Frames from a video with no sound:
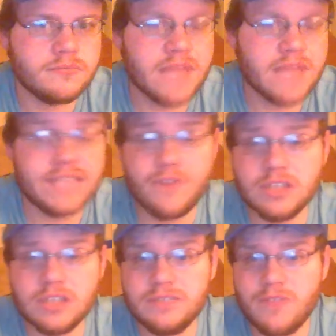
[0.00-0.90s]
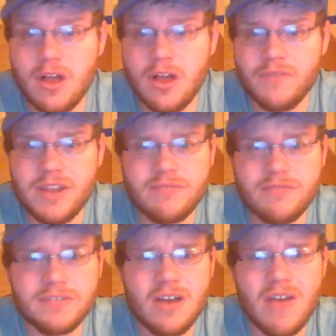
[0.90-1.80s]
As far as the vlog
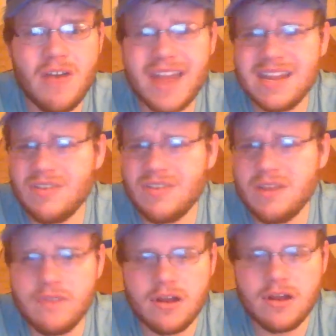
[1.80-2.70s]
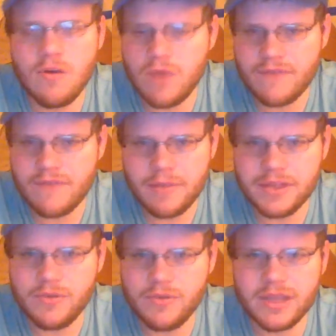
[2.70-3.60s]
videos go, I don't even know if I'll be
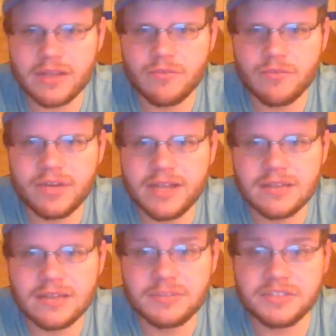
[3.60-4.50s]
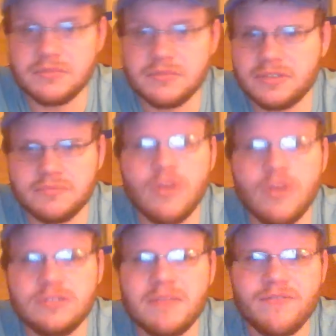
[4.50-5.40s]
doing another one anytime soon.
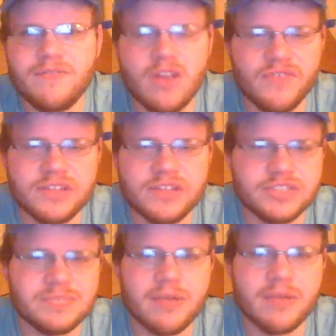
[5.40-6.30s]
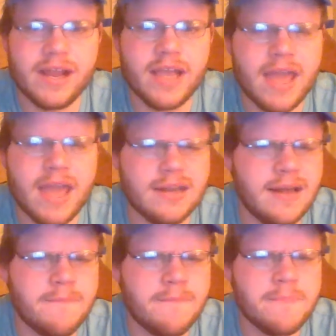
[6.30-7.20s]
Most of my vlog videos are just sporadic.
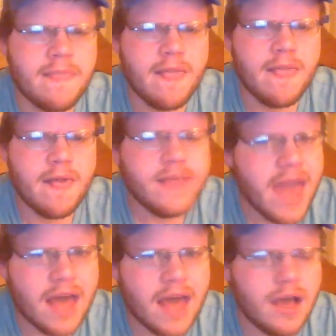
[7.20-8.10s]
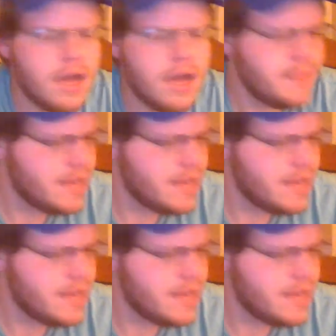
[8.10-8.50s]
And, any